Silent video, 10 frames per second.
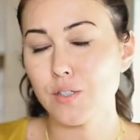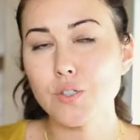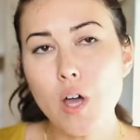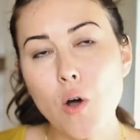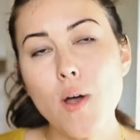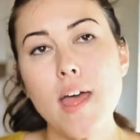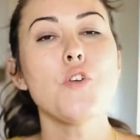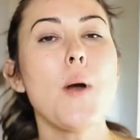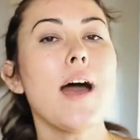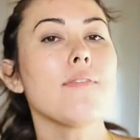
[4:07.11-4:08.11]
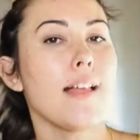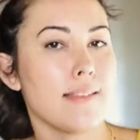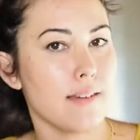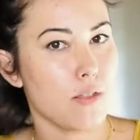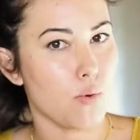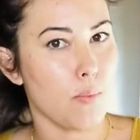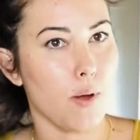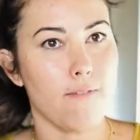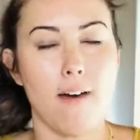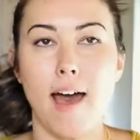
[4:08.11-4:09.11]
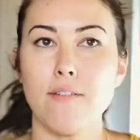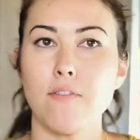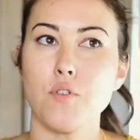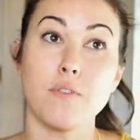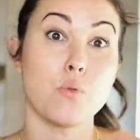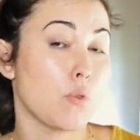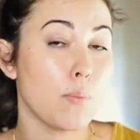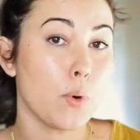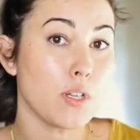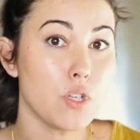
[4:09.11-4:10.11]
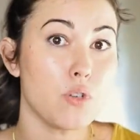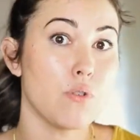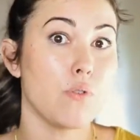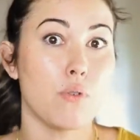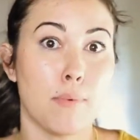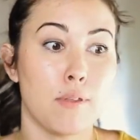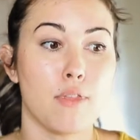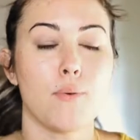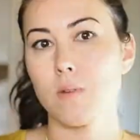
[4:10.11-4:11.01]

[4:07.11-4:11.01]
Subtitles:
So if you have less than a 3.5, if you have 3.2,